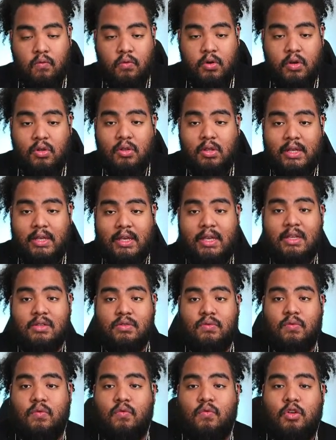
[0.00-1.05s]
leagues,
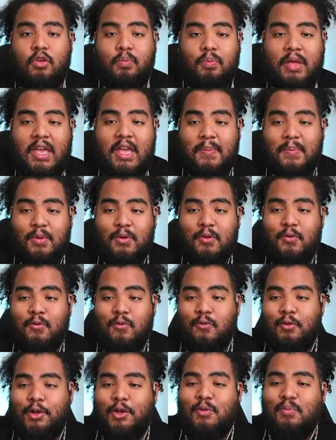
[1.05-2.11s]
real people,
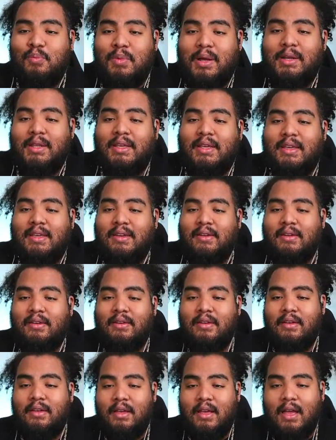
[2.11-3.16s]
real money here.
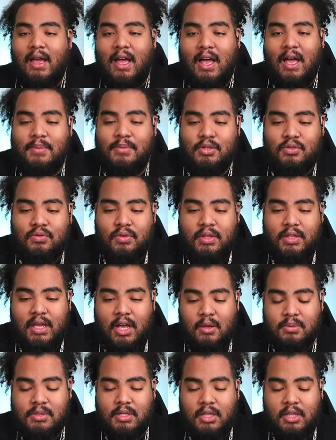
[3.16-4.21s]
Just really
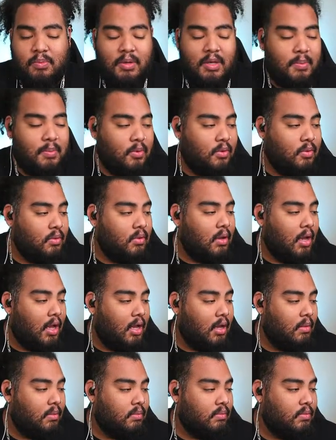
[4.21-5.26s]
helps other
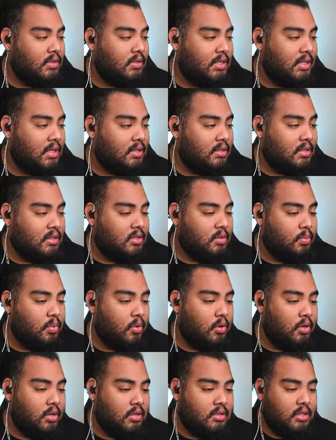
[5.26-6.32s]
people see us and
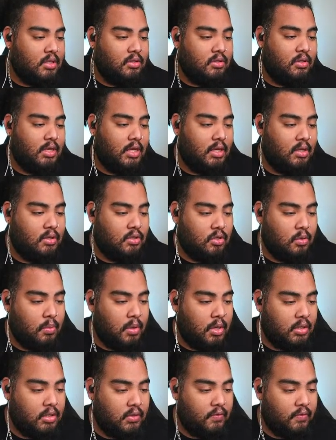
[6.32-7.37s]
support us there. So thank you so
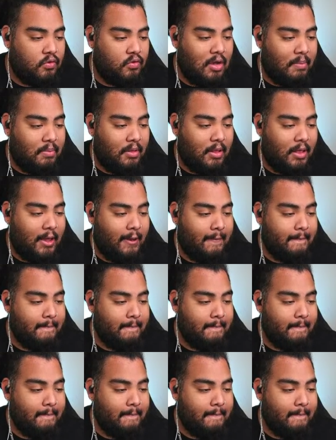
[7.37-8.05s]
much if you drop a like.